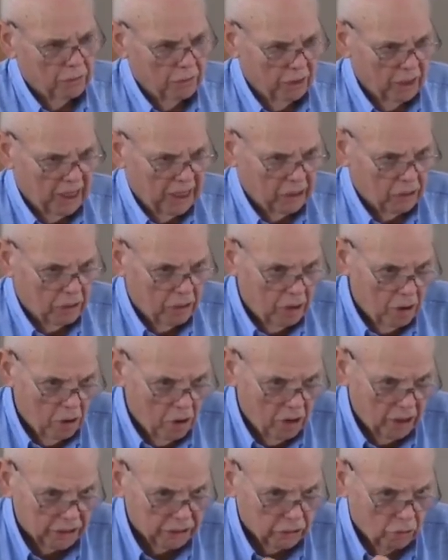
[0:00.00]
let our
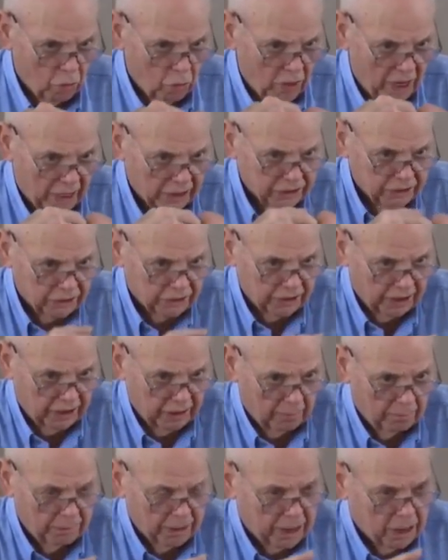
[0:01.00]
hearts go out to
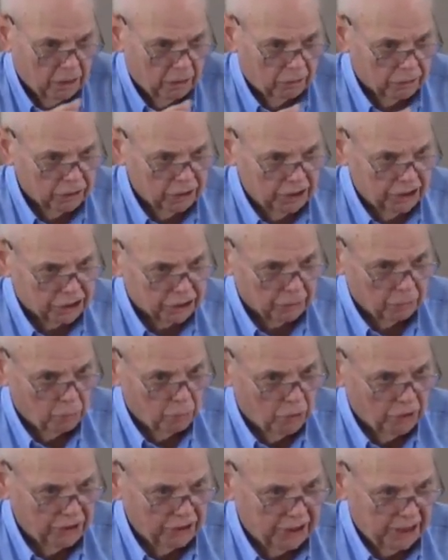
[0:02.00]
them because listen,
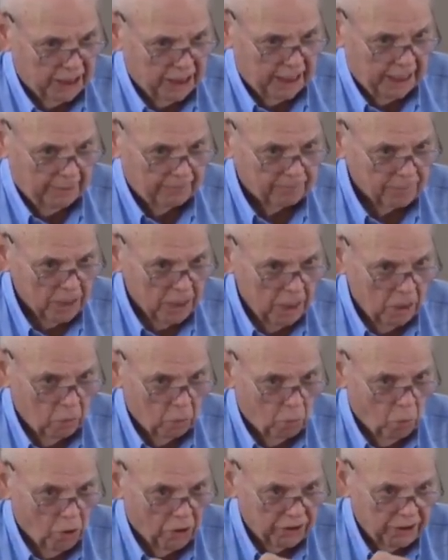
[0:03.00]
one day
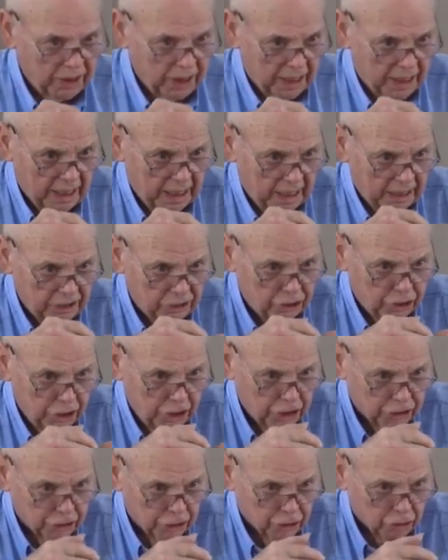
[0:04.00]
one day
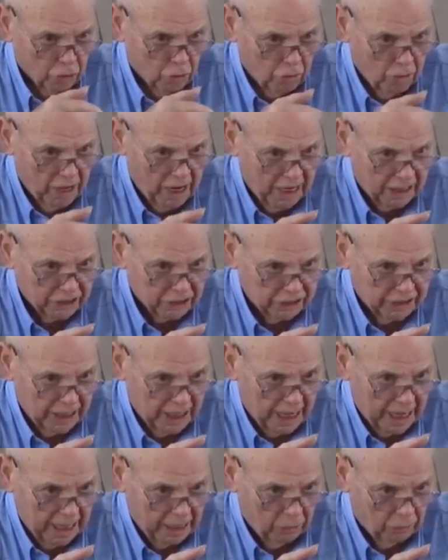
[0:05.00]
Jesus Christ
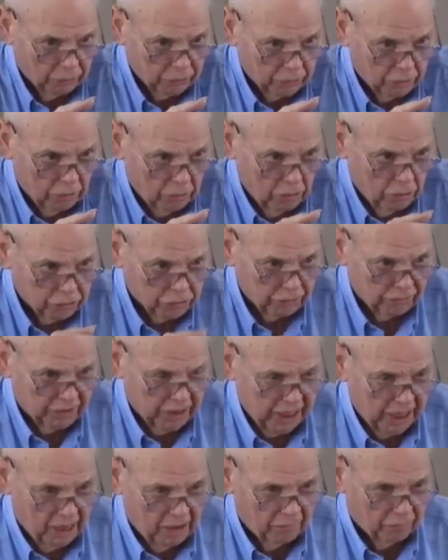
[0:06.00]
dying on the cross of
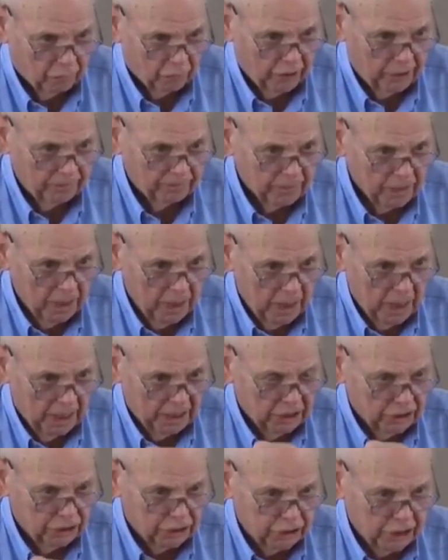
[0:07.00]
Calvary
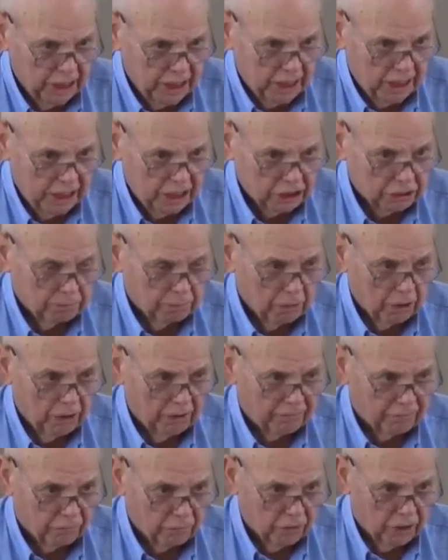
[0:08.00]
and shedding his
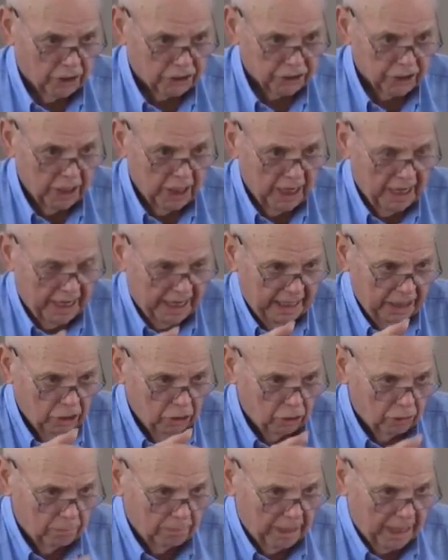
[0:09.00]
blood for us, he
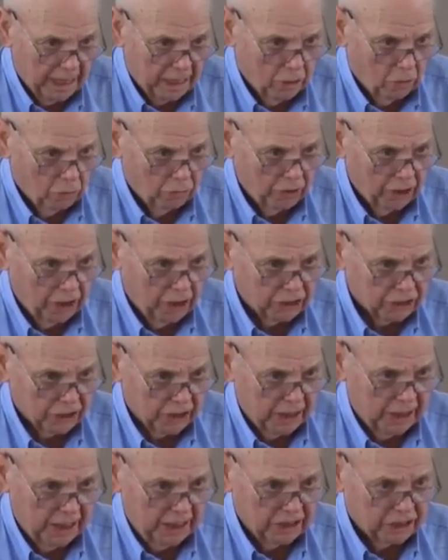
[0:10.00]
looked back on us
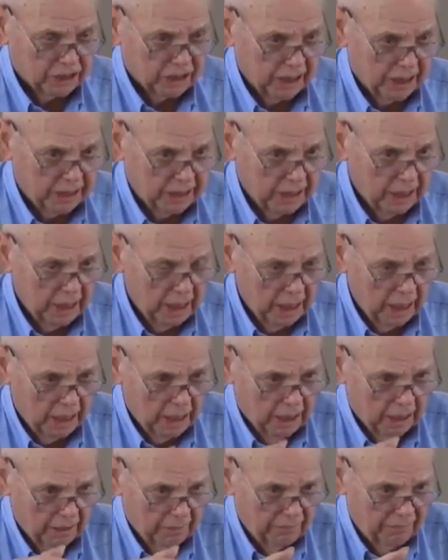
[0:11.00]
and he said
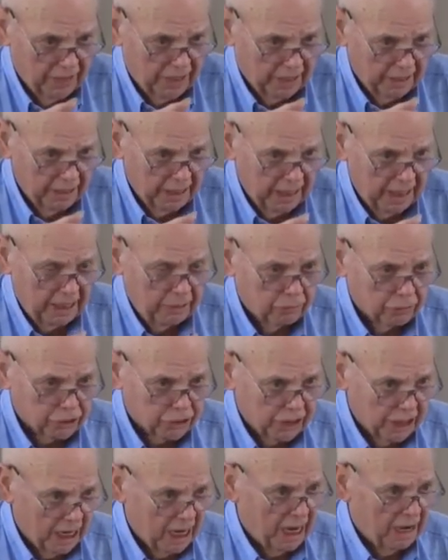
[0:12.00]
uh, that he was
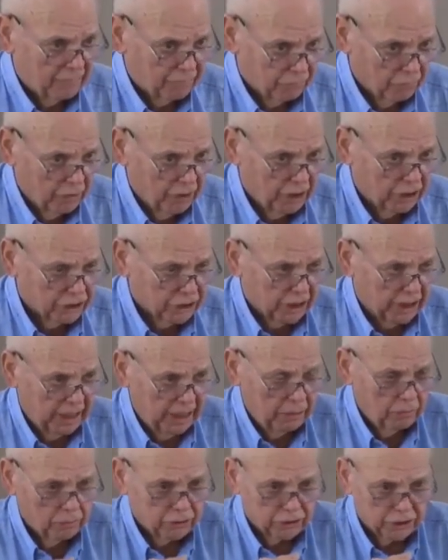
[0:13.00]
dying for us and he
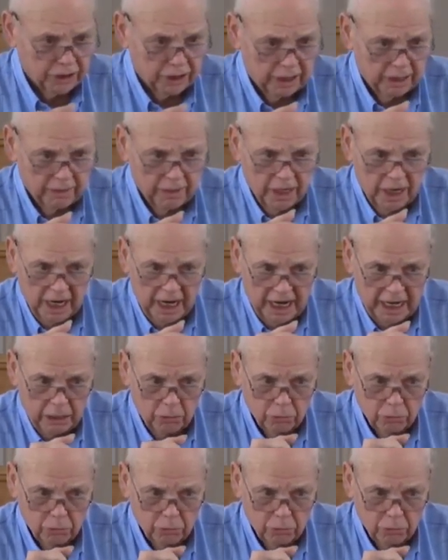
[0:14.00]
was the he